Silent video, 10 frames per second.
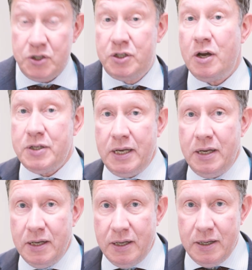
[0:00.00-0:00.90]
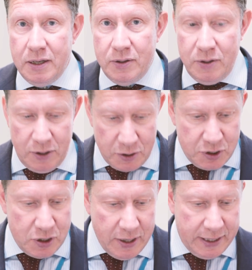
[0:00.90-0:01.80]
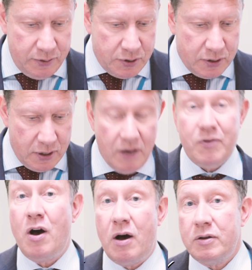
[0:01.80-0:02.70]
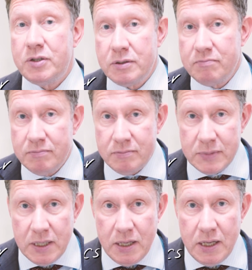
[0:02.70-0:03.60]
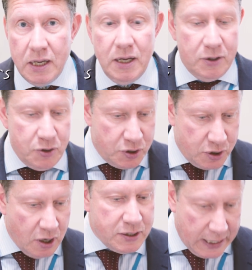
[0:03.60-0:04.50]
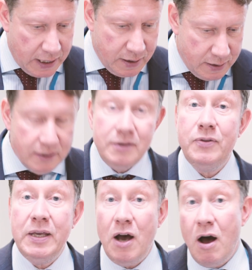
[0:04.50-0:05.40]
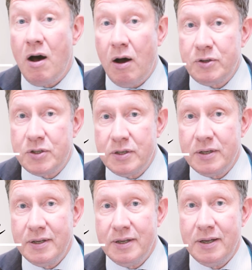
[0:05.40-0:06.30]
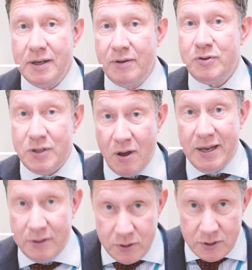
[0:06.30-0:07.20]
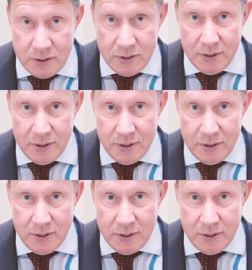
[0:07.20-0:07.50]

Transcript: Study the science of art. Study the art of science.